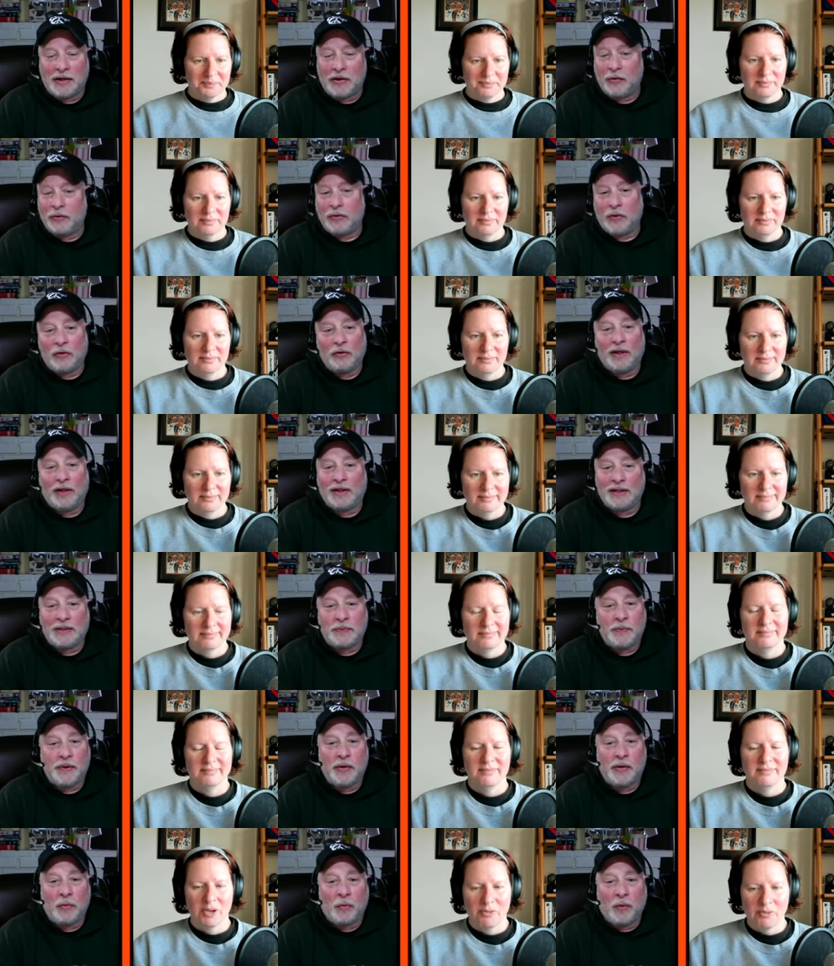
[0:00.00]
Speaker 1: you. Don't let this
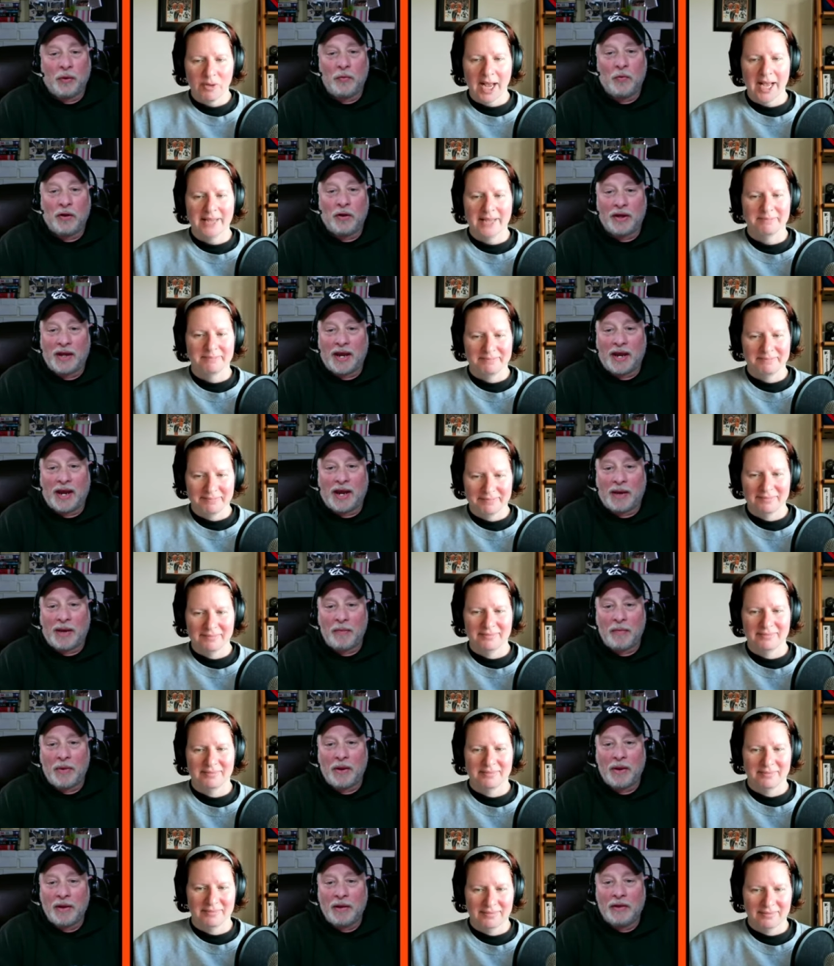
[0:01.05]
be a 1 1
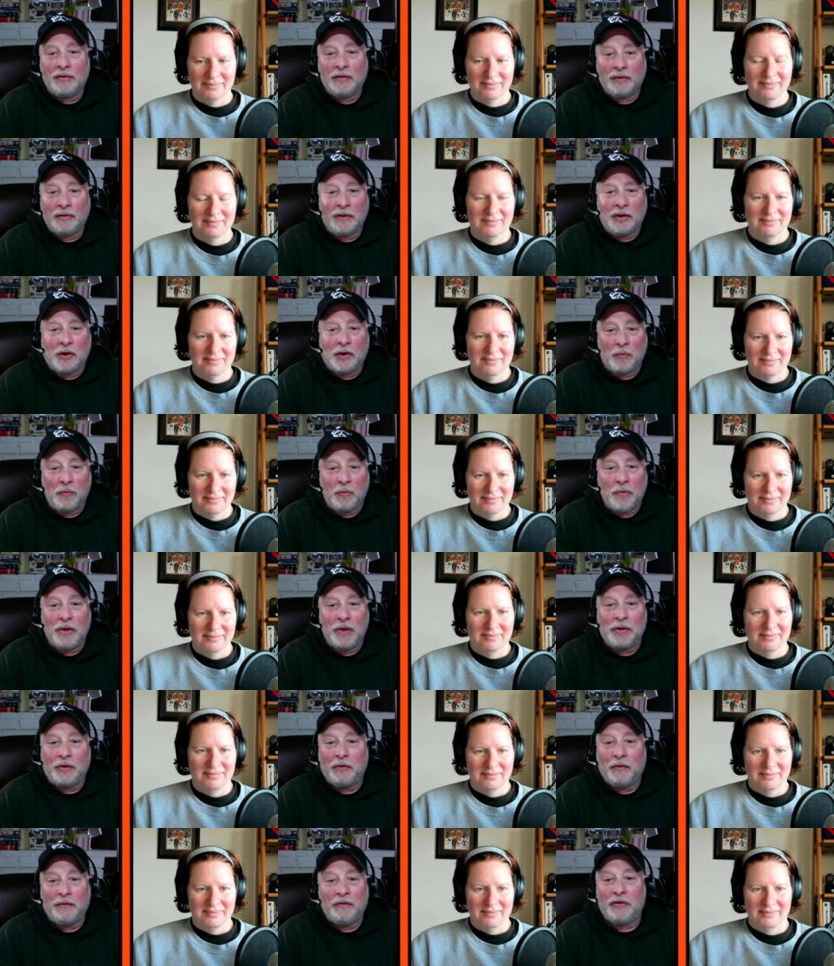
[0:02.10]
game, you know,
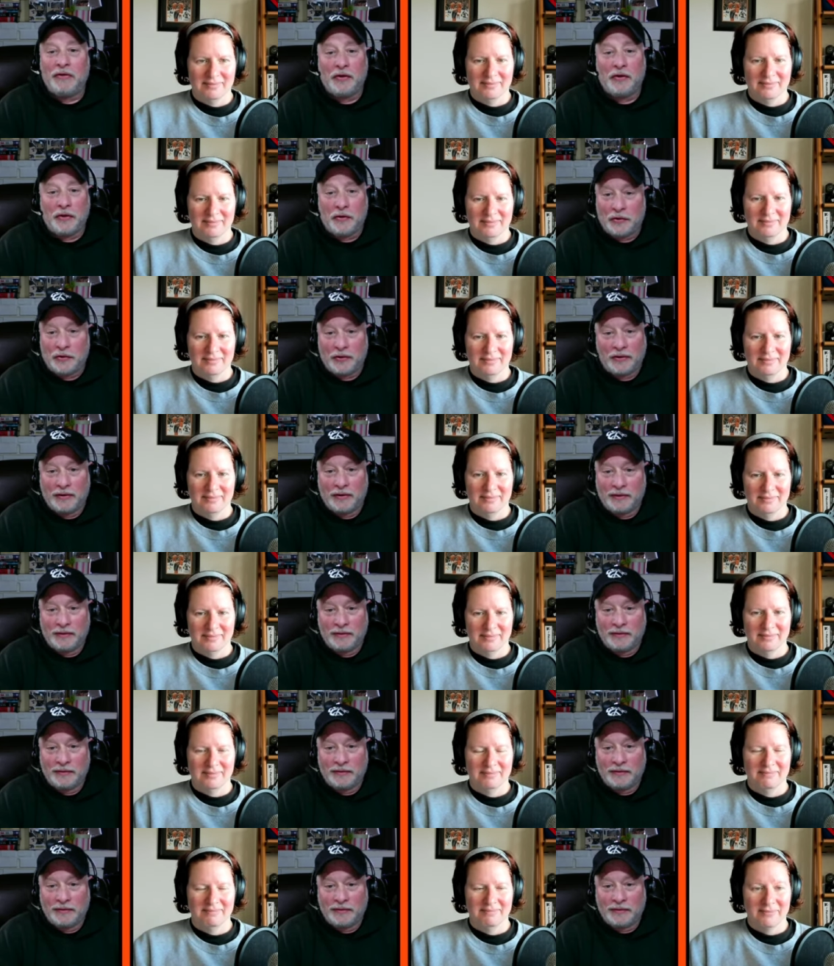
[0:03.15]
middle of the third.
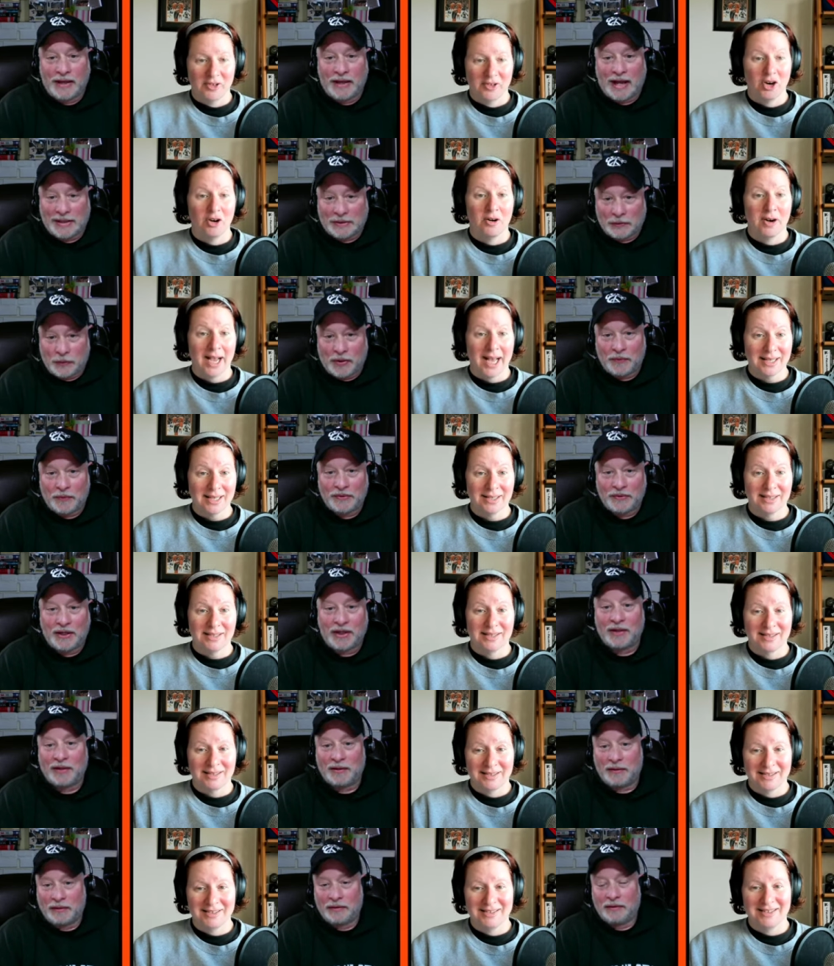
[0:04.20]
That's Correct. what I'm
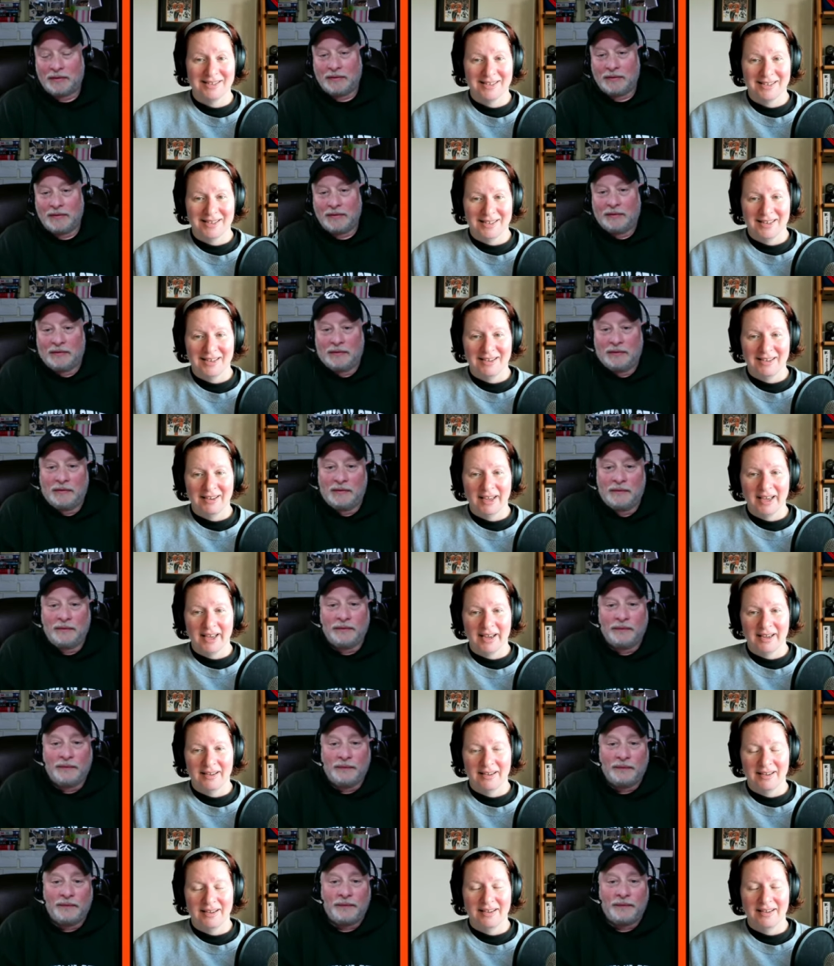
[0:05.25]
saying.
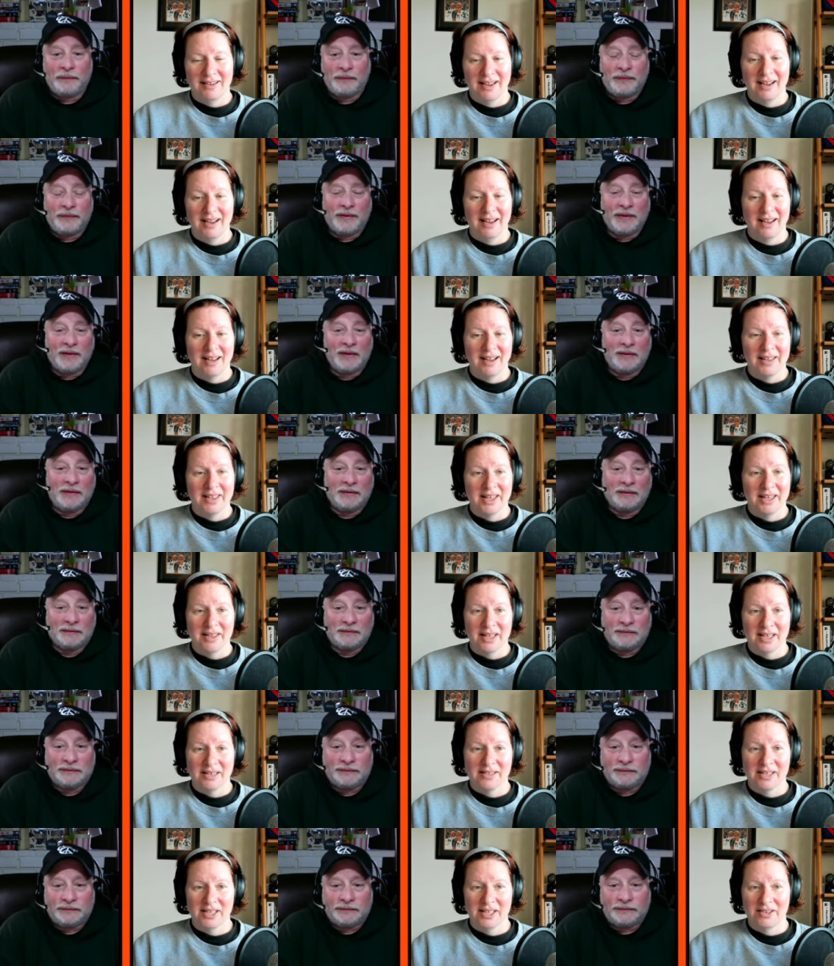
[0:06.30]
Speaker 2: Yeah. Yeah. I think
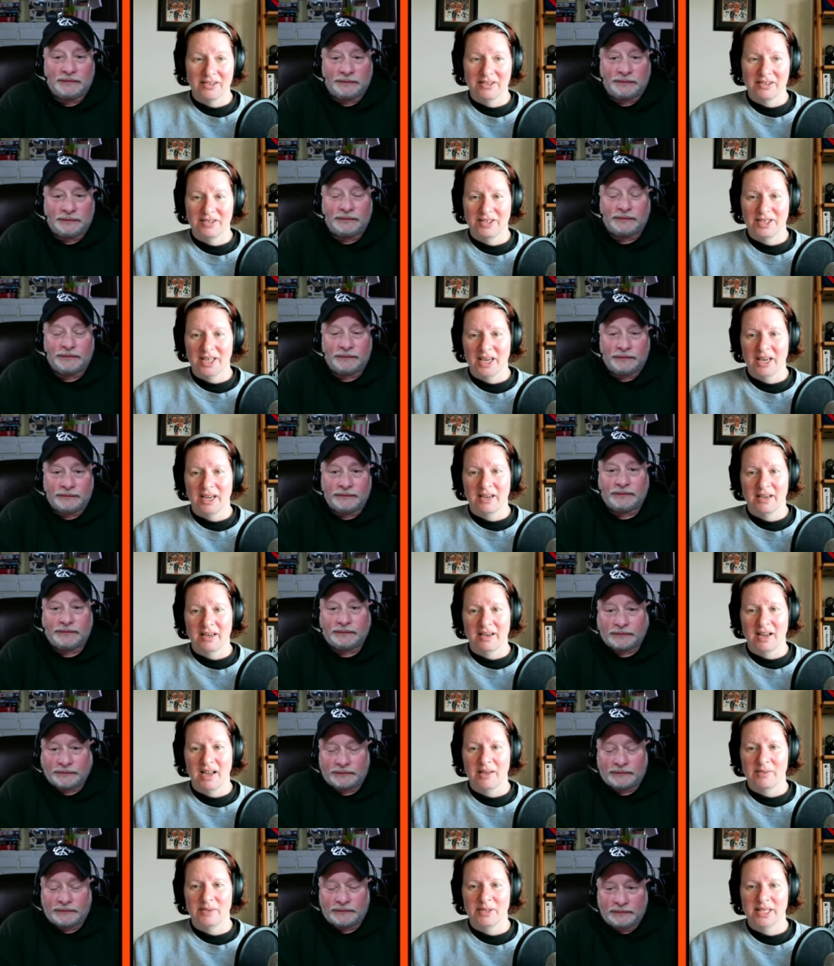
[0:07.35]
that's huge.
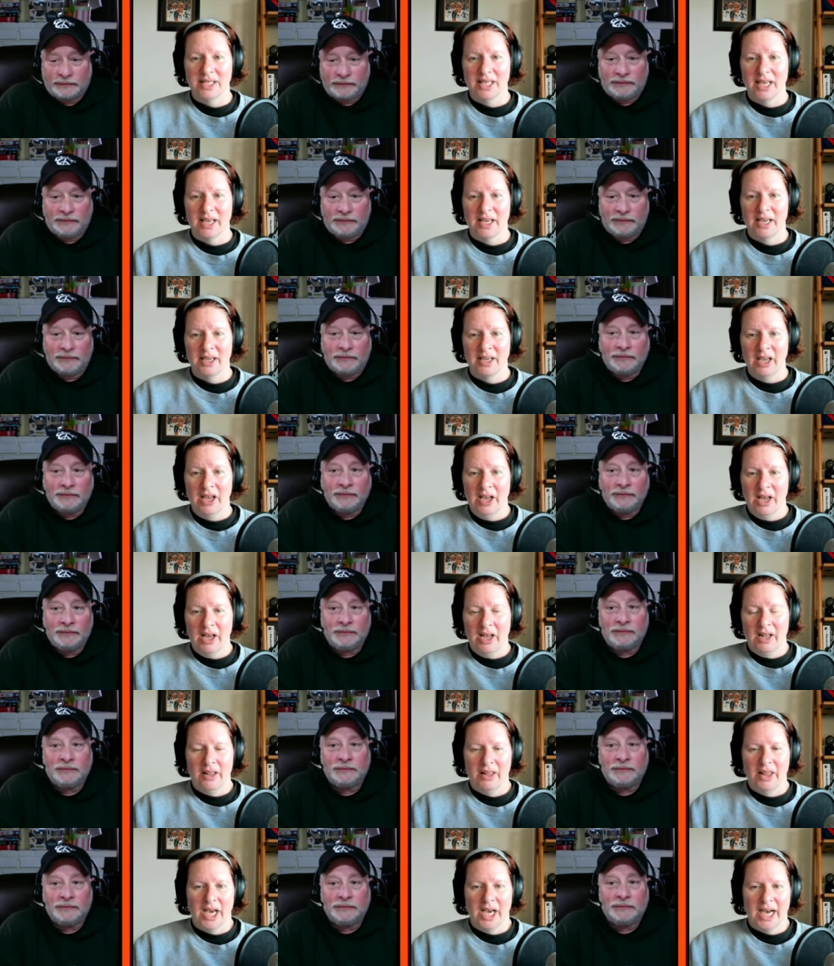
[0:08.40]
And I would say
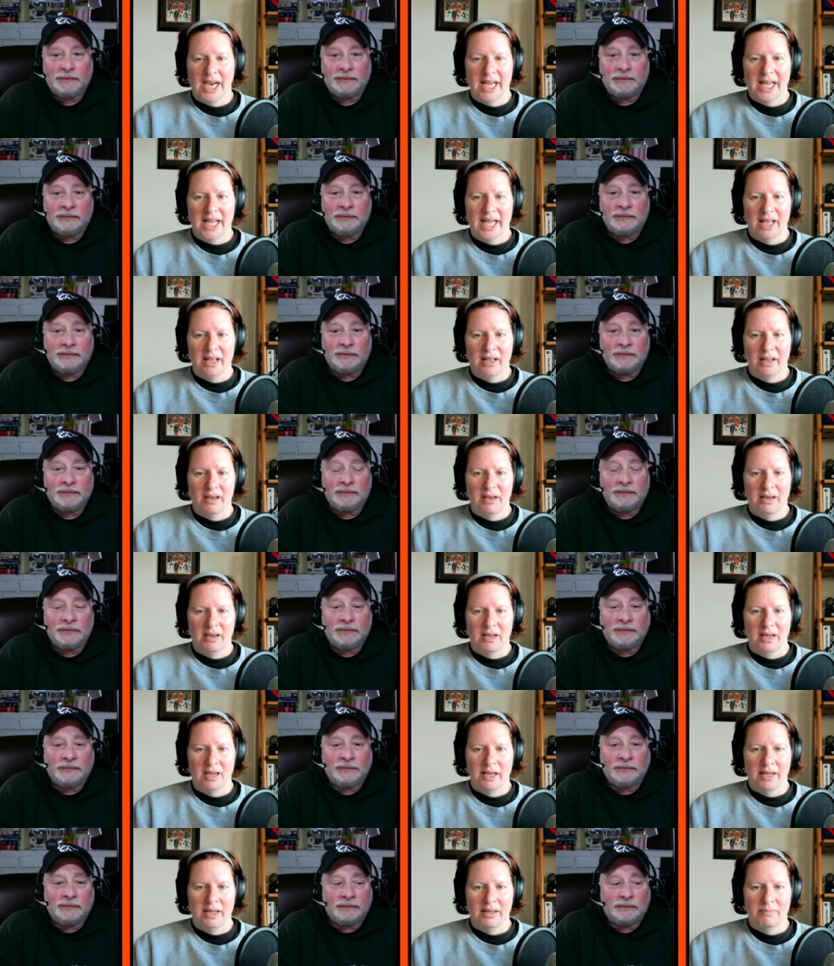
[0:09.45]
that
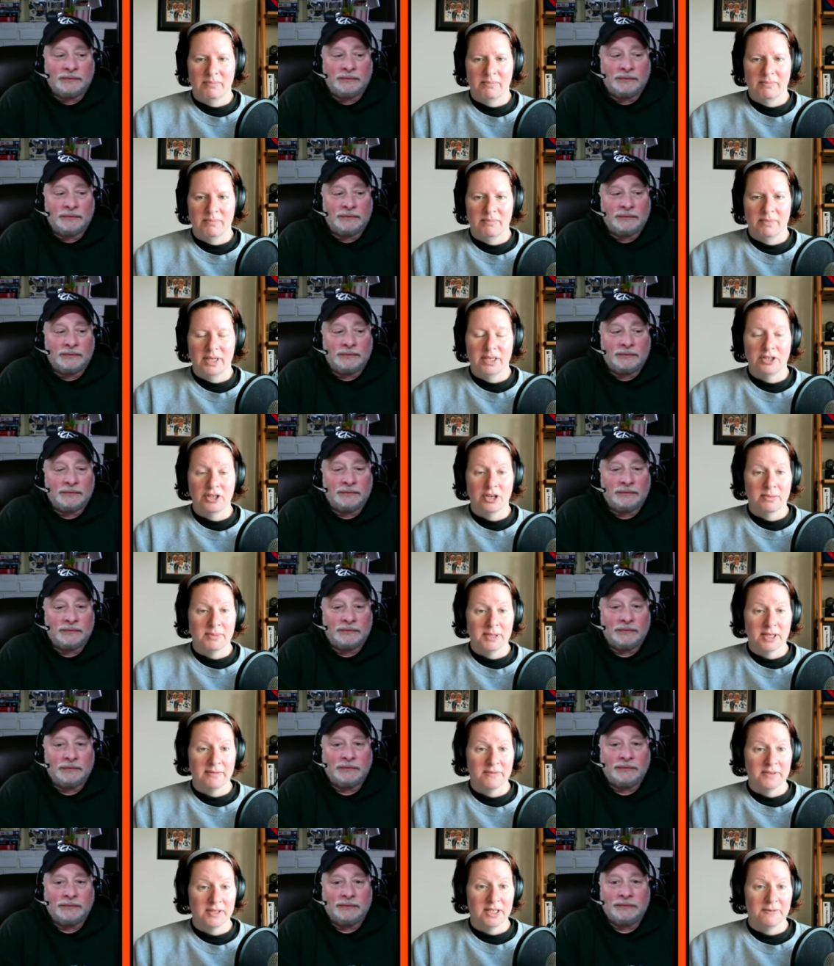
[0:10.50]
in
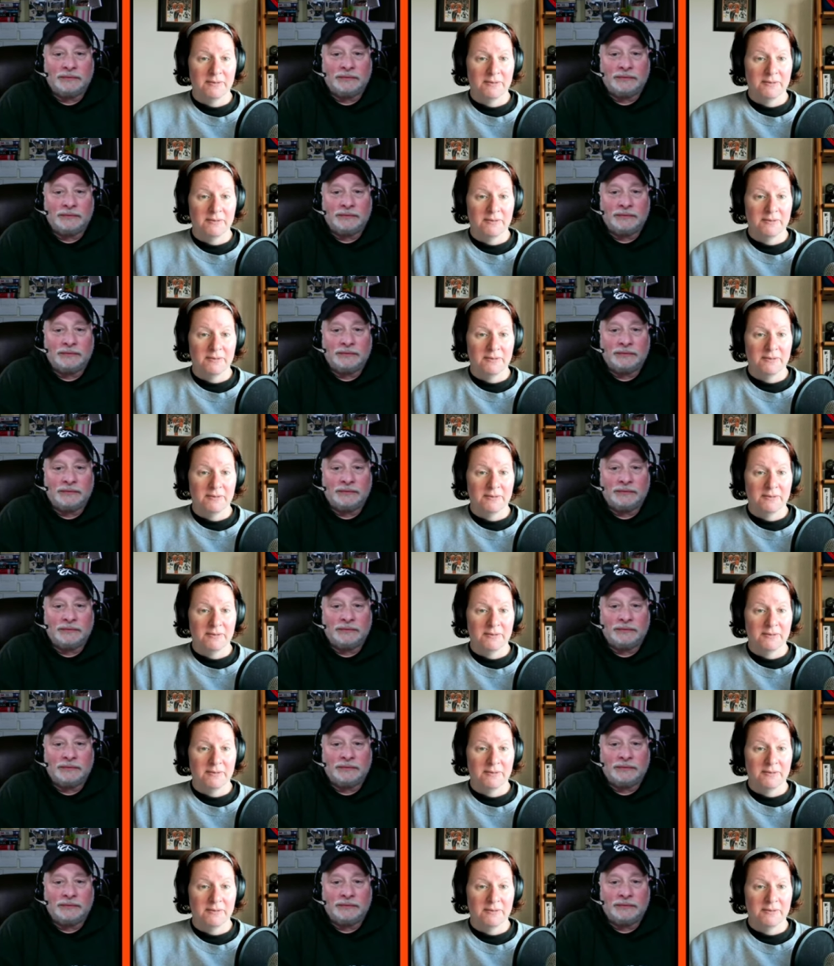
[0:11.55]
terms of